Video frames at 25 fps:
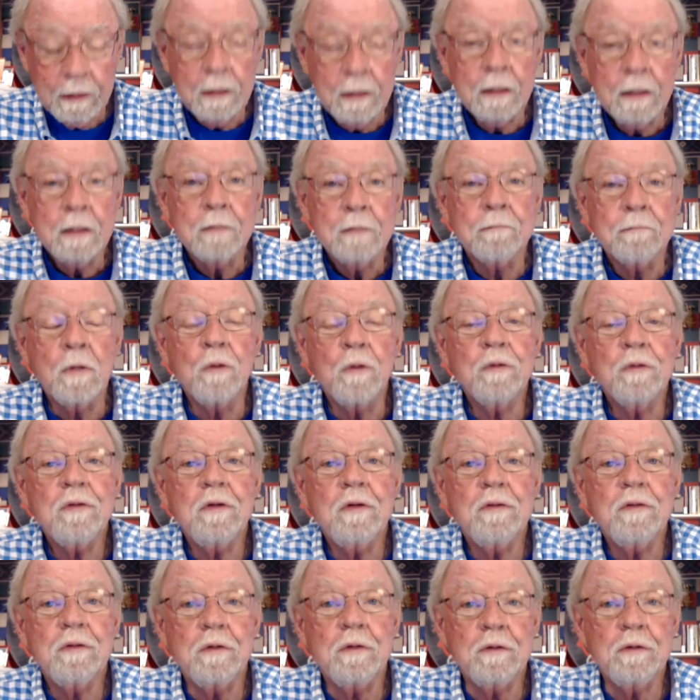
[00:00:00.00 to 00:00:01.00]

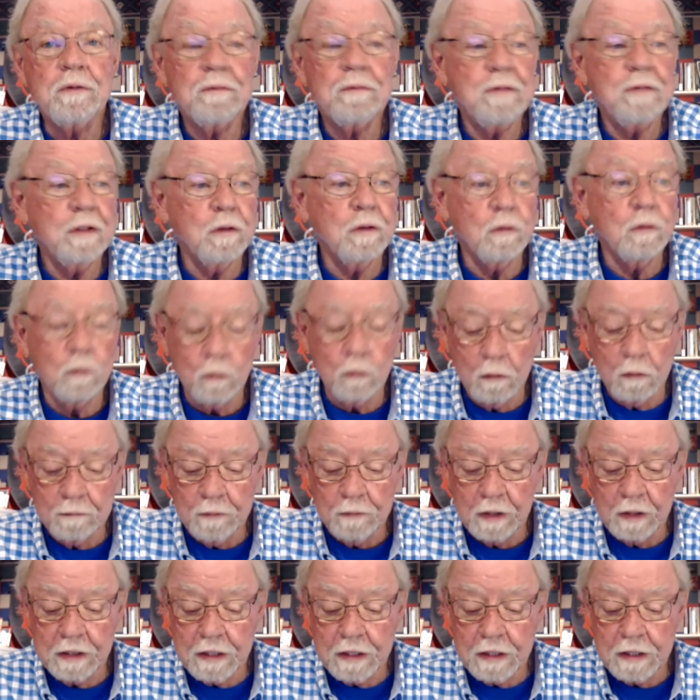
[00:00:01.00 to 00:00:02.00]
Moses' fear
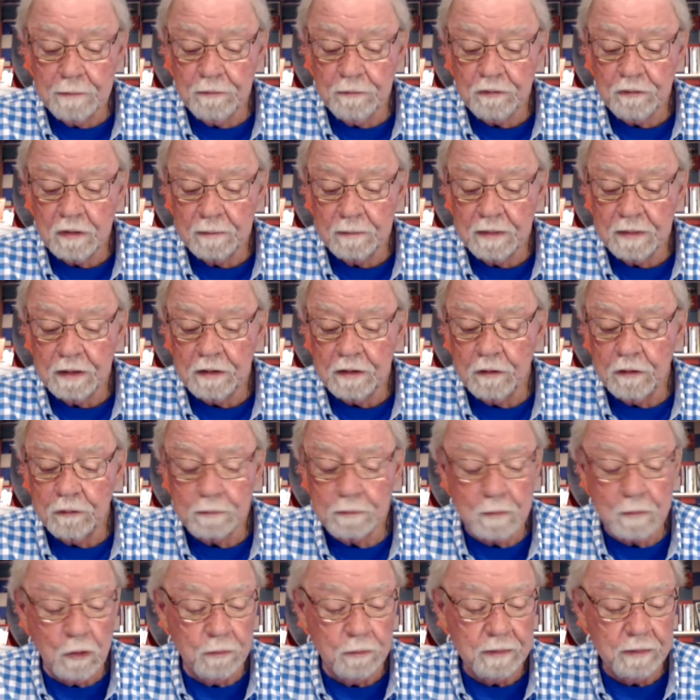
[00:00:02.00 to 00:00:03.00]
overcomes him at this
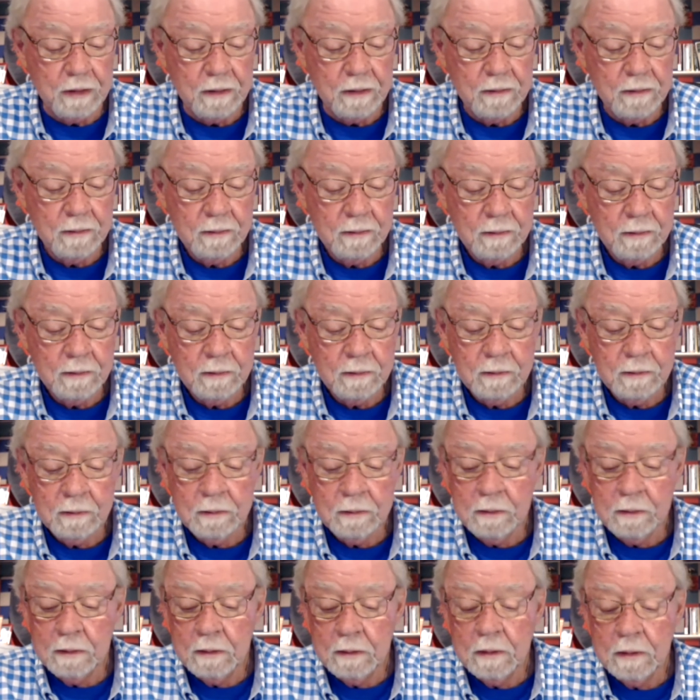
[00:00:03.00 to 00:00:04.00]
moment.
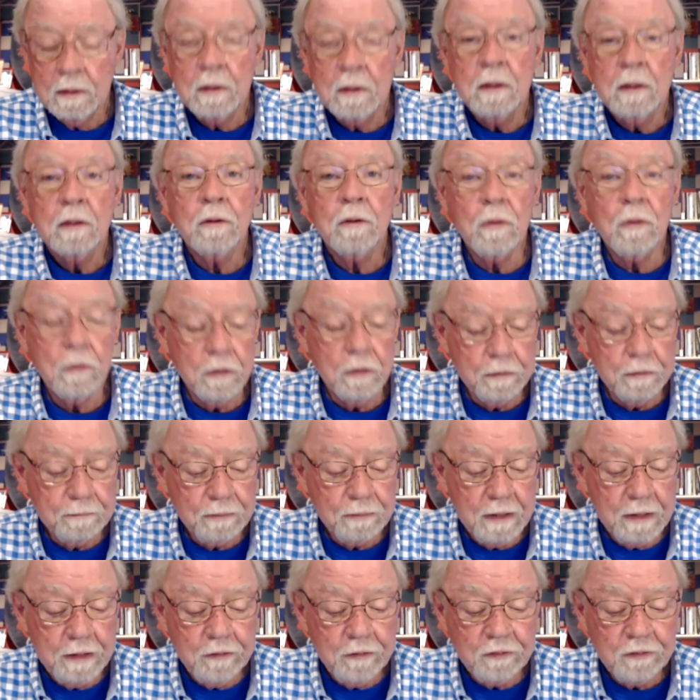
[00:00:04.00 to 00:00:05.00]
Lord,
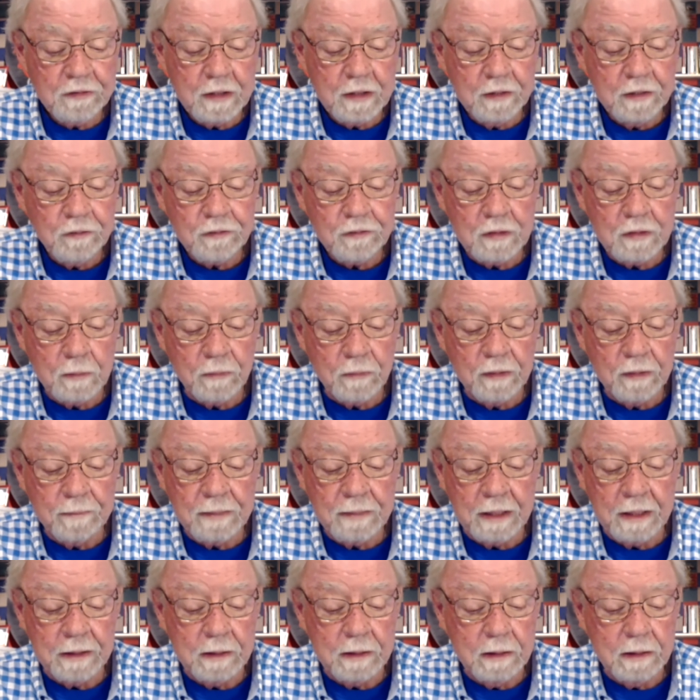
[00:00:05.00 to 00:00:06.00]
please send someone
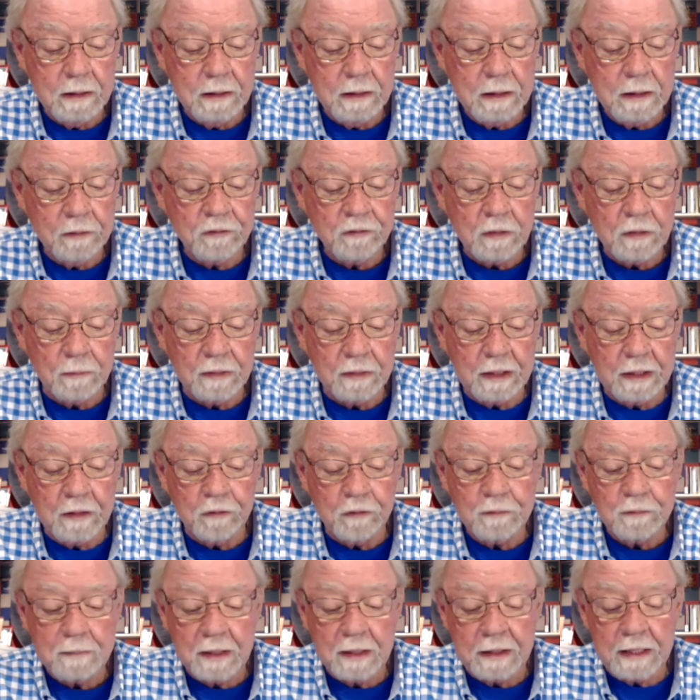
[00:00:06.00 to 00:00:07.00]

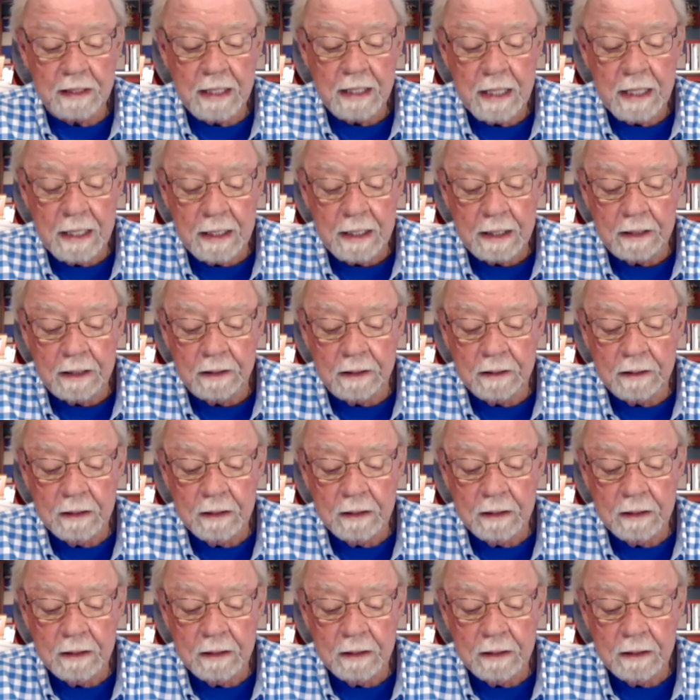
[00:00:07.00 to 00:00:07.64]
else by the hand,